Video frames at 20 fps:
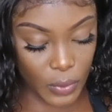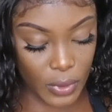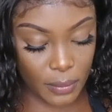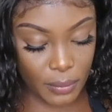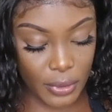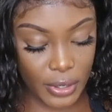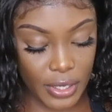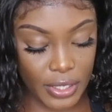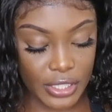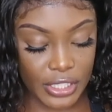one
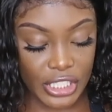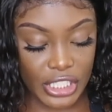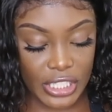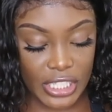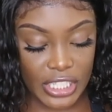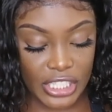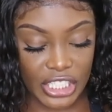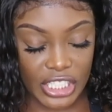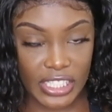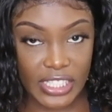part of the
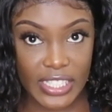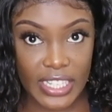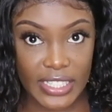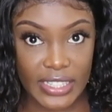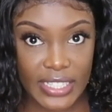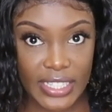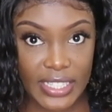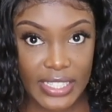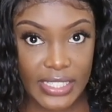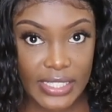chicken just
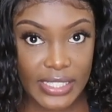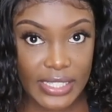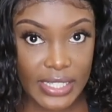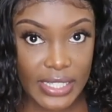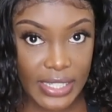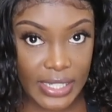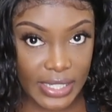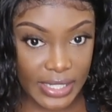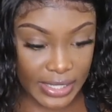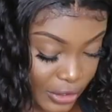like this.
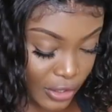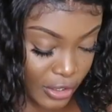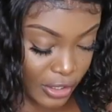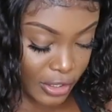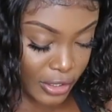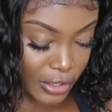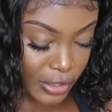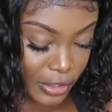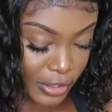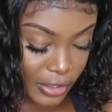Just
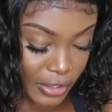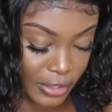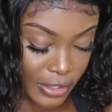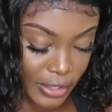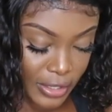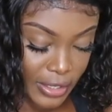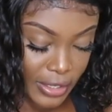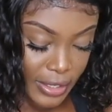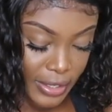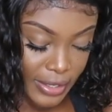gonna
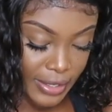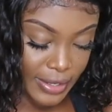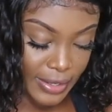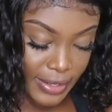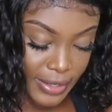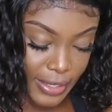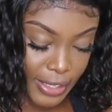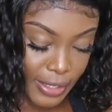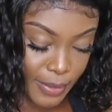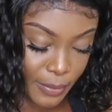
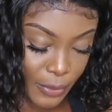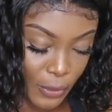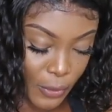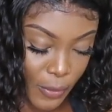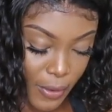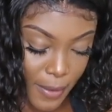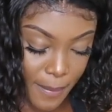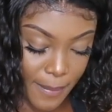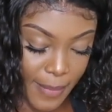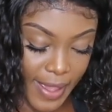keep
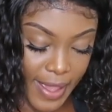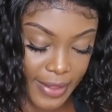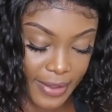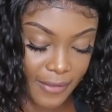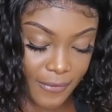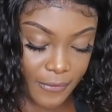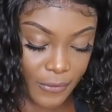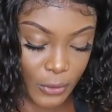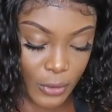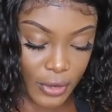going back
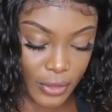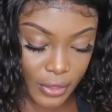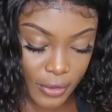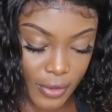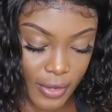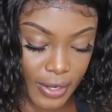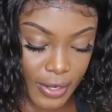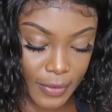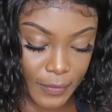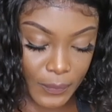and forth
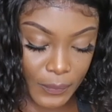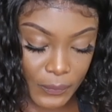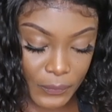on it.